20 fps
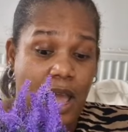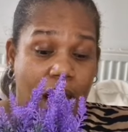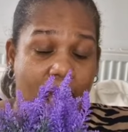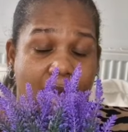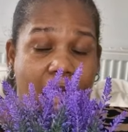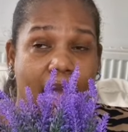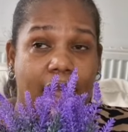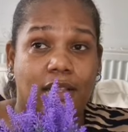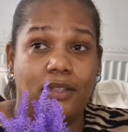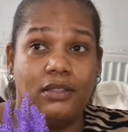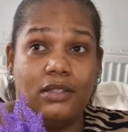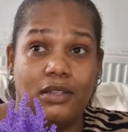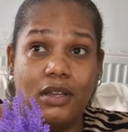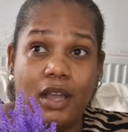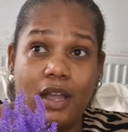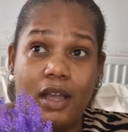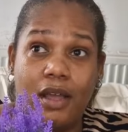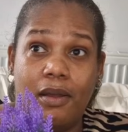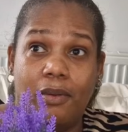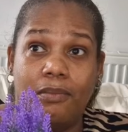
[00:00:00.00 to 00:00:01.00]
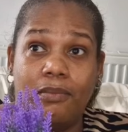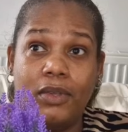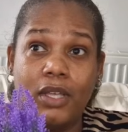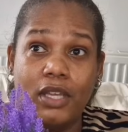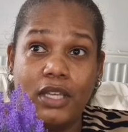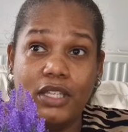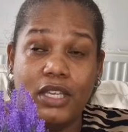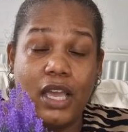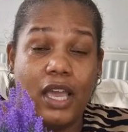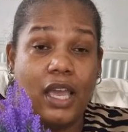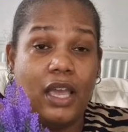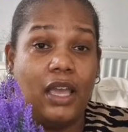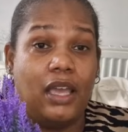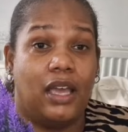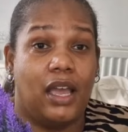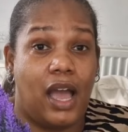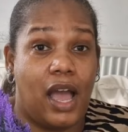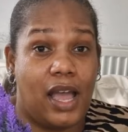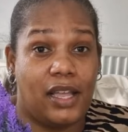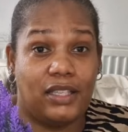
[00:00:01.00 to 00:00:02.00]
And
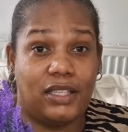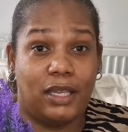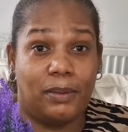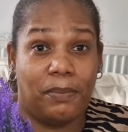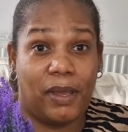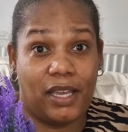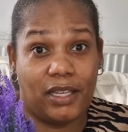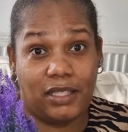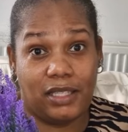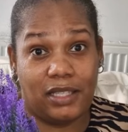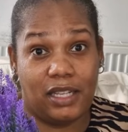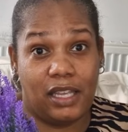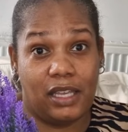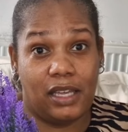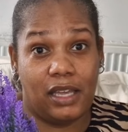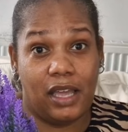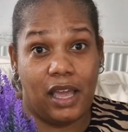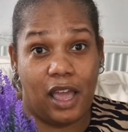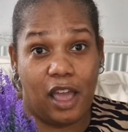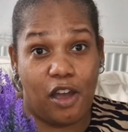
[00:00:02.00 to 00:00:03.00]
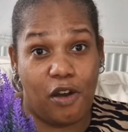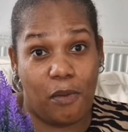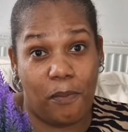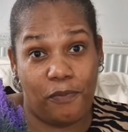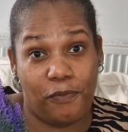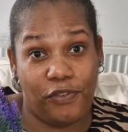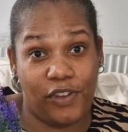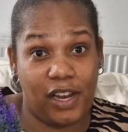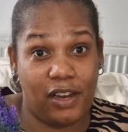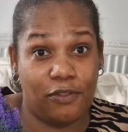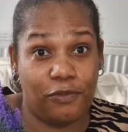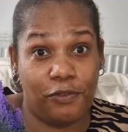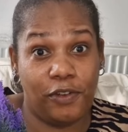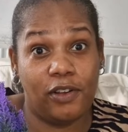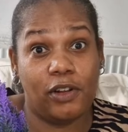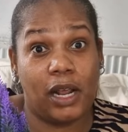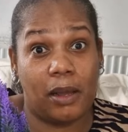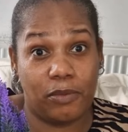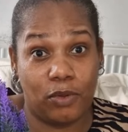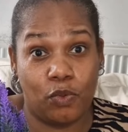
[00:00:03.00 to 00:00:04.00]
yeah, I had to basically help
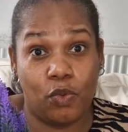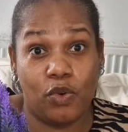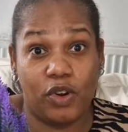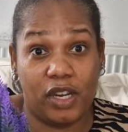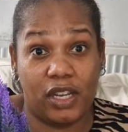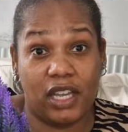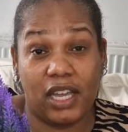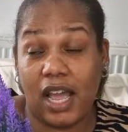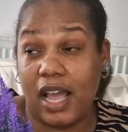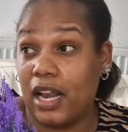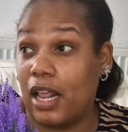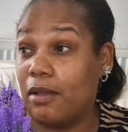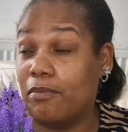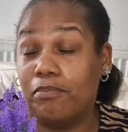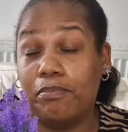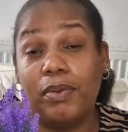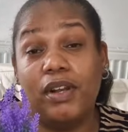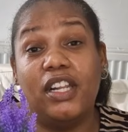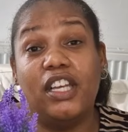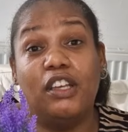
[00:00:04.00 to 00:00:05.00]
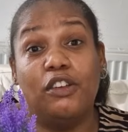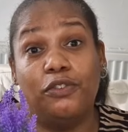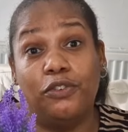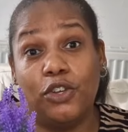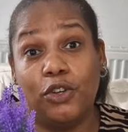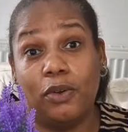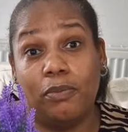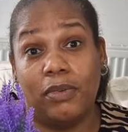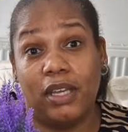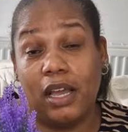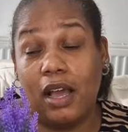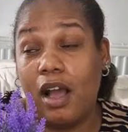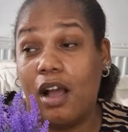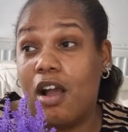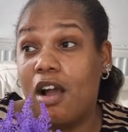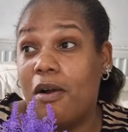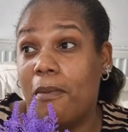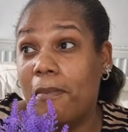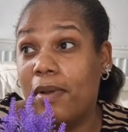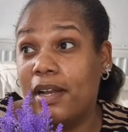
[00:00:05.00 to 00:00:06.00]
fill out the watering can, and believe you and me, I
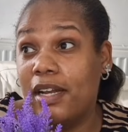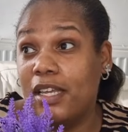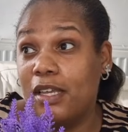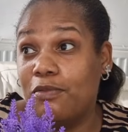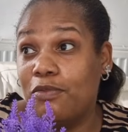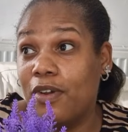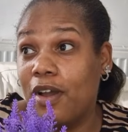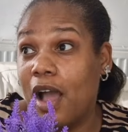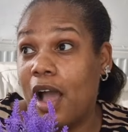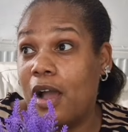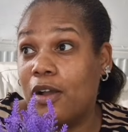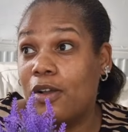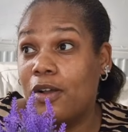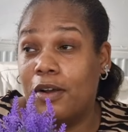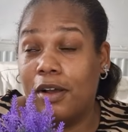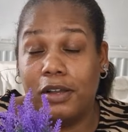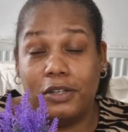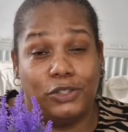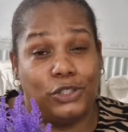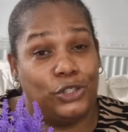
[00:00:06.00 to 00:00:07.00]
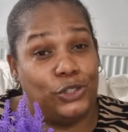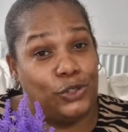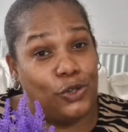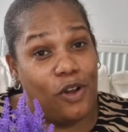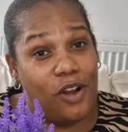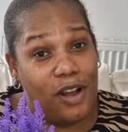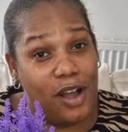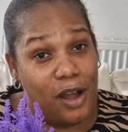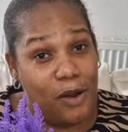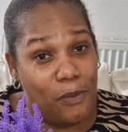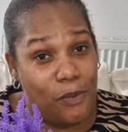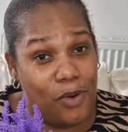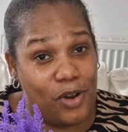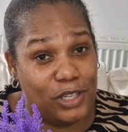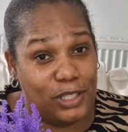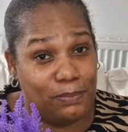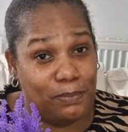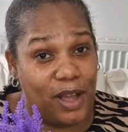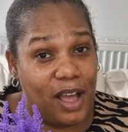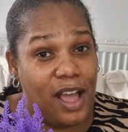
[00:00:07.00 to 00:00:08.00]
can't believe it, how strong I
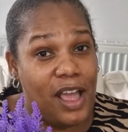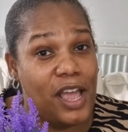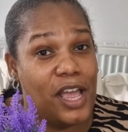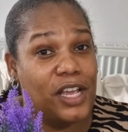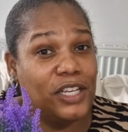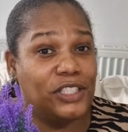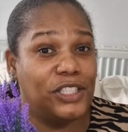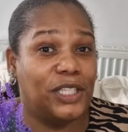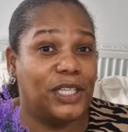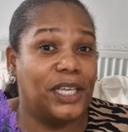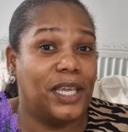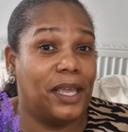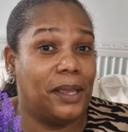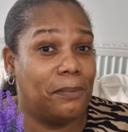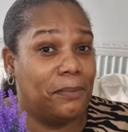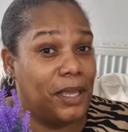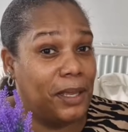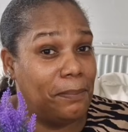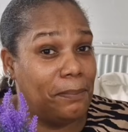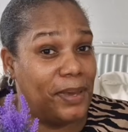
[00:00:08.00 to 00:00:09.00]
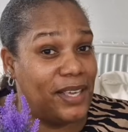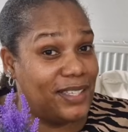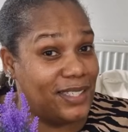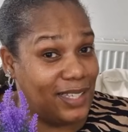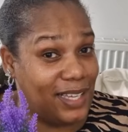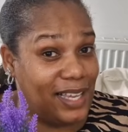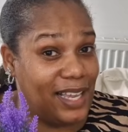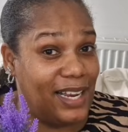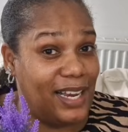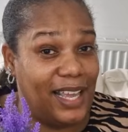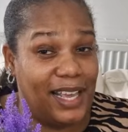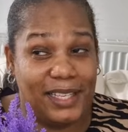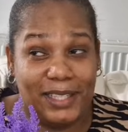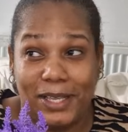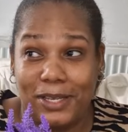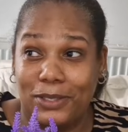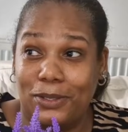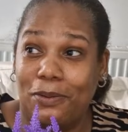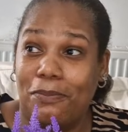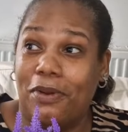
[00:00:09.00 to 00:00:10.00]
was, but she kept me busy, innit?
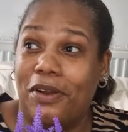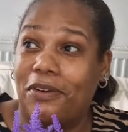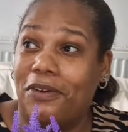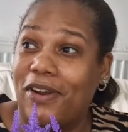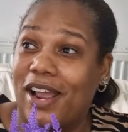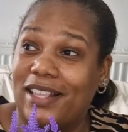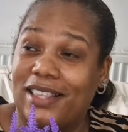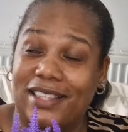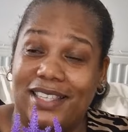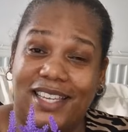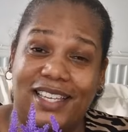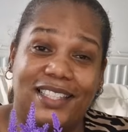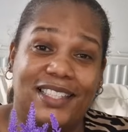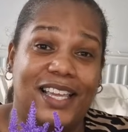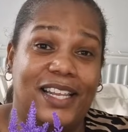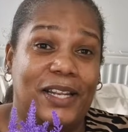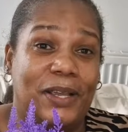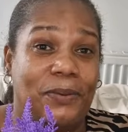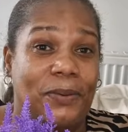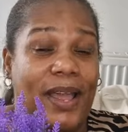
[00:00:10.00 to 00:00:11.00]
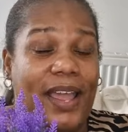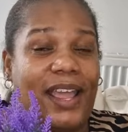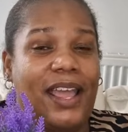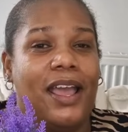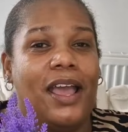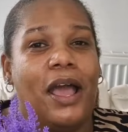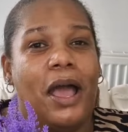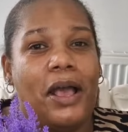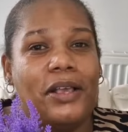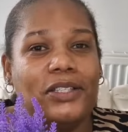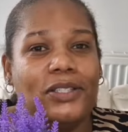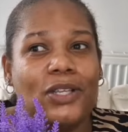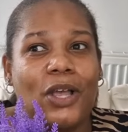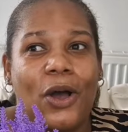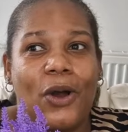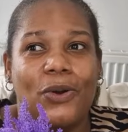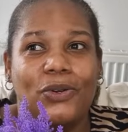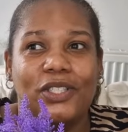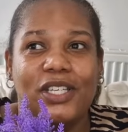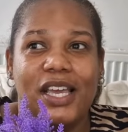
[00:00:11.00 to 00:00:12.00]
That's what my gran did anyway.
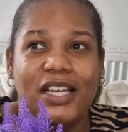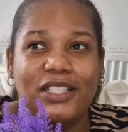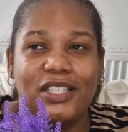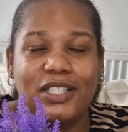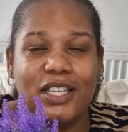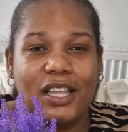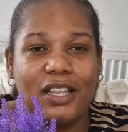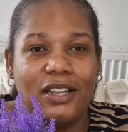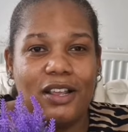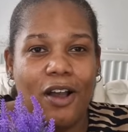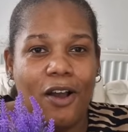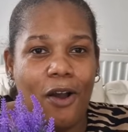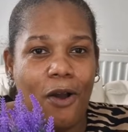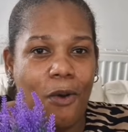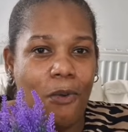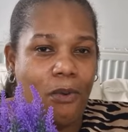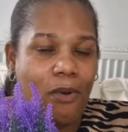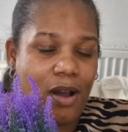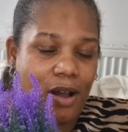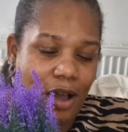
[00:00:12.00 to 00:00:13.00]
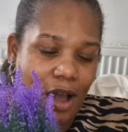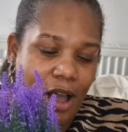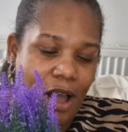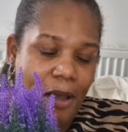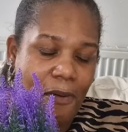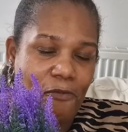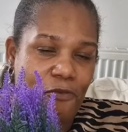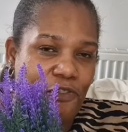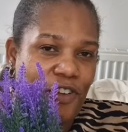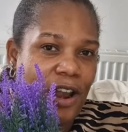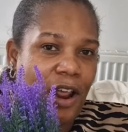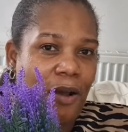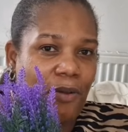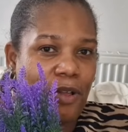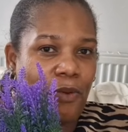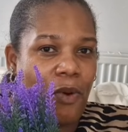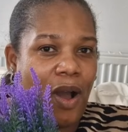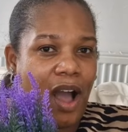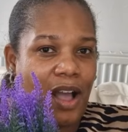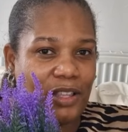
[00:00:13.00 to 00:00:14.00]
So yeah, she said, oh, what, fill out
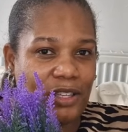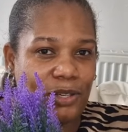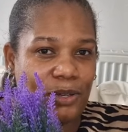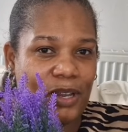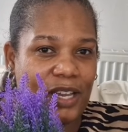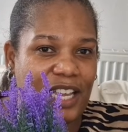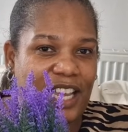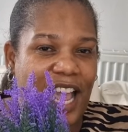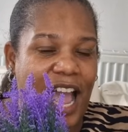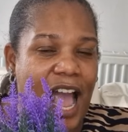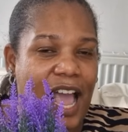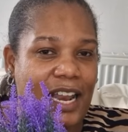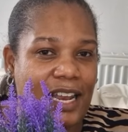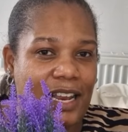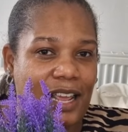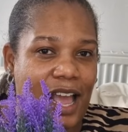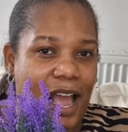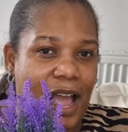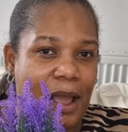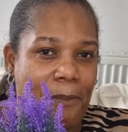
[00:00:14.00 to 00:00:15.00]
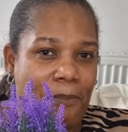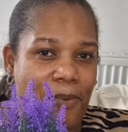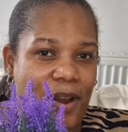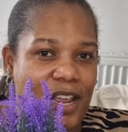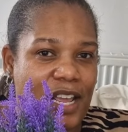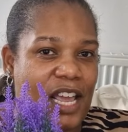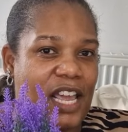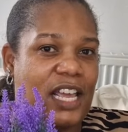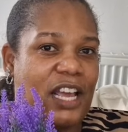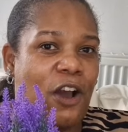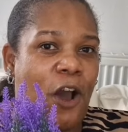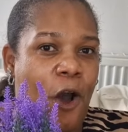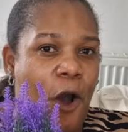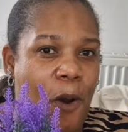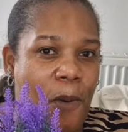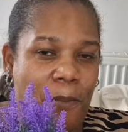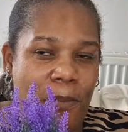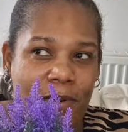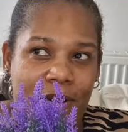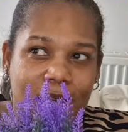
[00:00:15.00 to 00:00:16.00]
the watering can and bring it
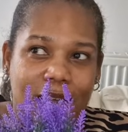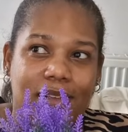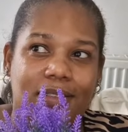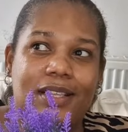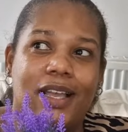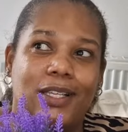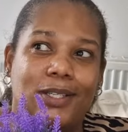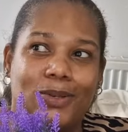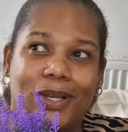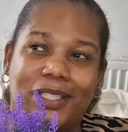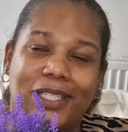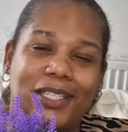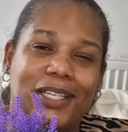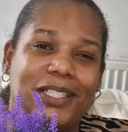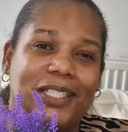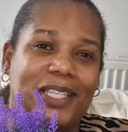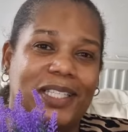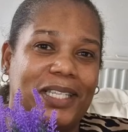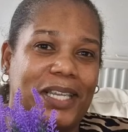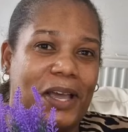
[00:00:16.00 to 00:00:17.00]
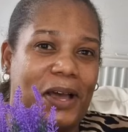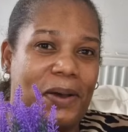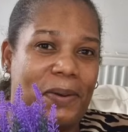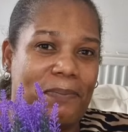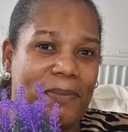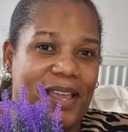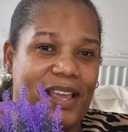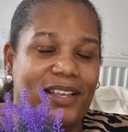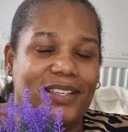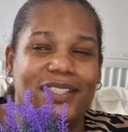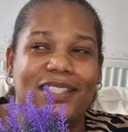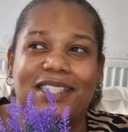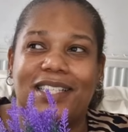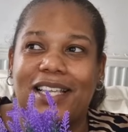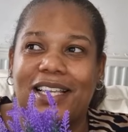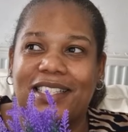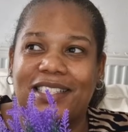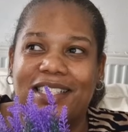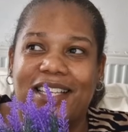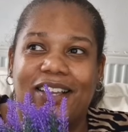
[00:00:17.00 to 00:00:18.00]
come. That's what she used to tell me, and
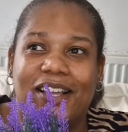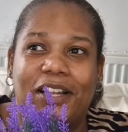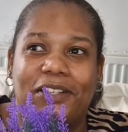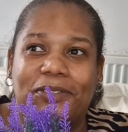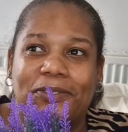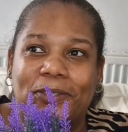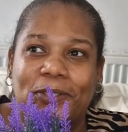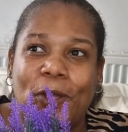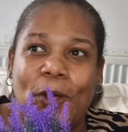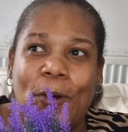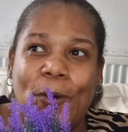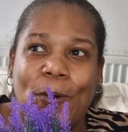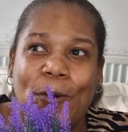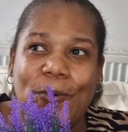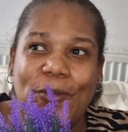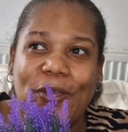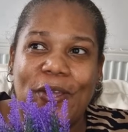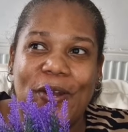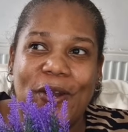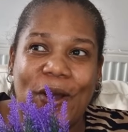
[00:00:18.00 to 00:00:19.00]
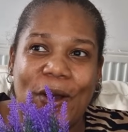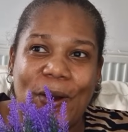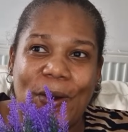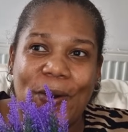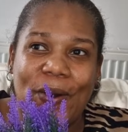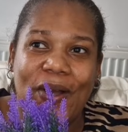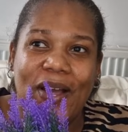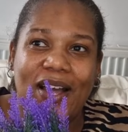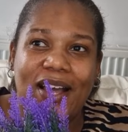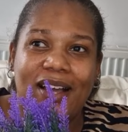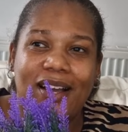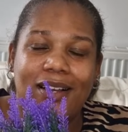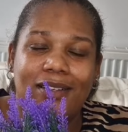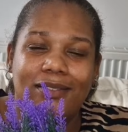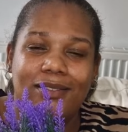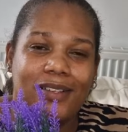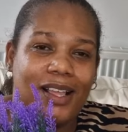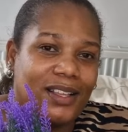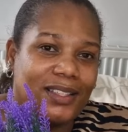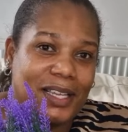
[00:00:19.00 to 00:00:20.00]
so, you know,
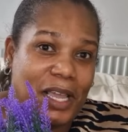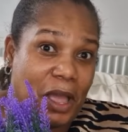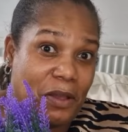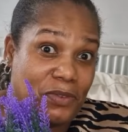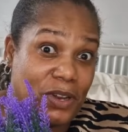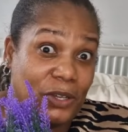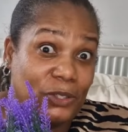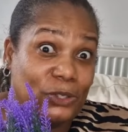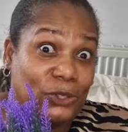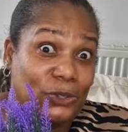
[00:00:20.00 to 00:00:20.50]
I didn't have no